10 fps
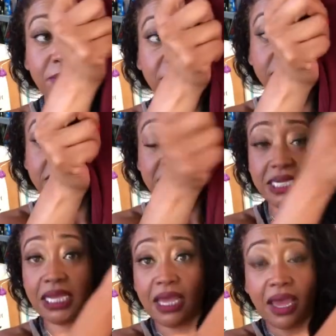
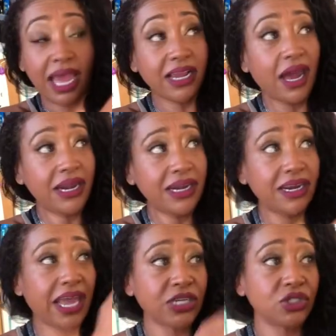burgundy. I got
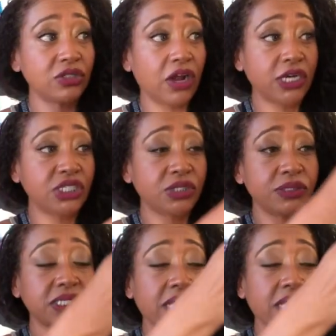it in an extra large, so it's